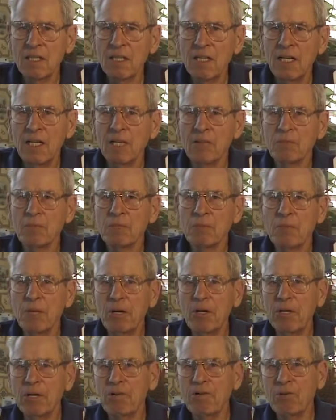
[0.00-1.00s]
and was
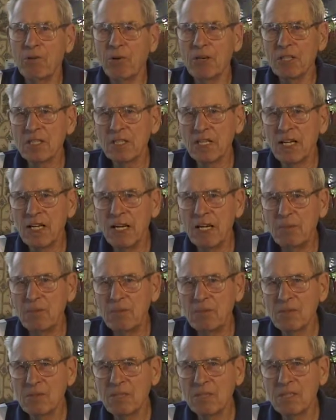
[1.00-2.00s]
married 4
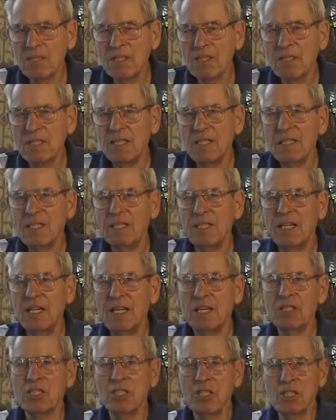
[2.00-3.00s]
times,
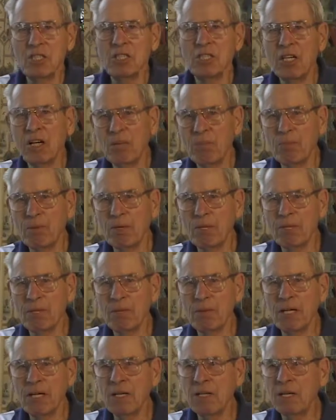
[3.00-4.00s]
and she's still putting
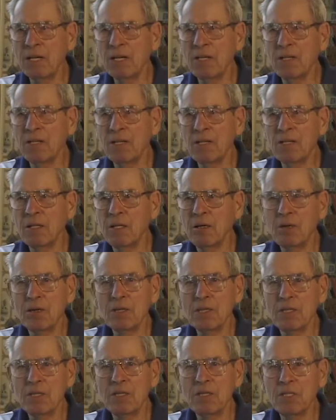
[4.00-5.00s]
them out. And I don't know how
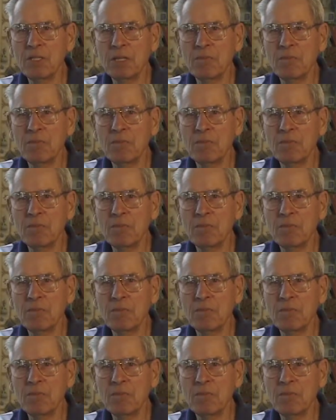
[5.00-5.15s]
old is she.